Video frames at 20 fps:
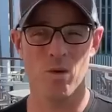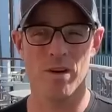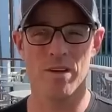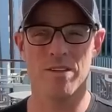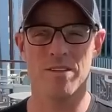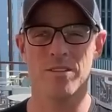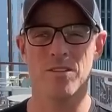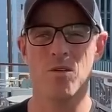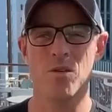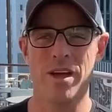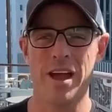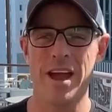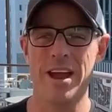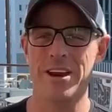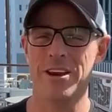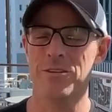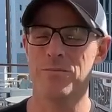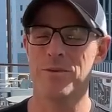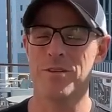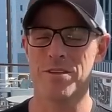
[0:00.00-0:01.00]
was
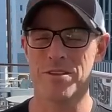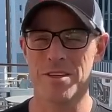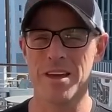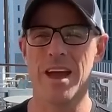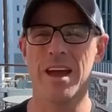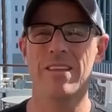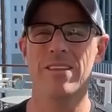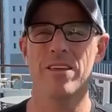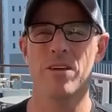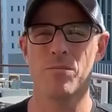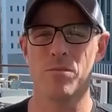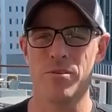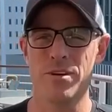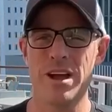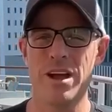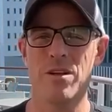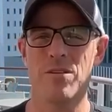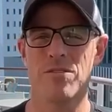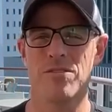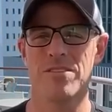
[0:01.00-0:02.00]
located but sadly
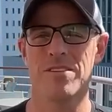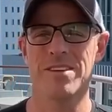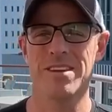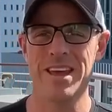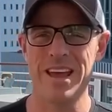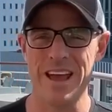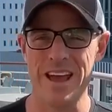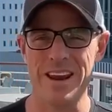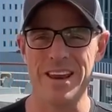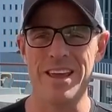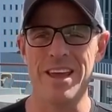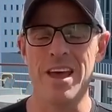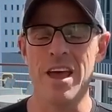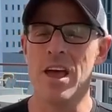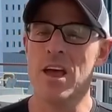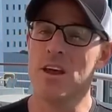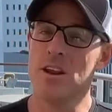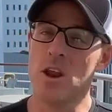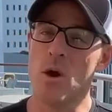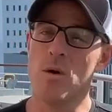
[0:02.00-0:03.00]
pronounced dead.
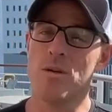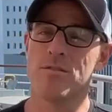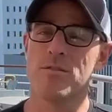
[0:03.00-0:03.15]
No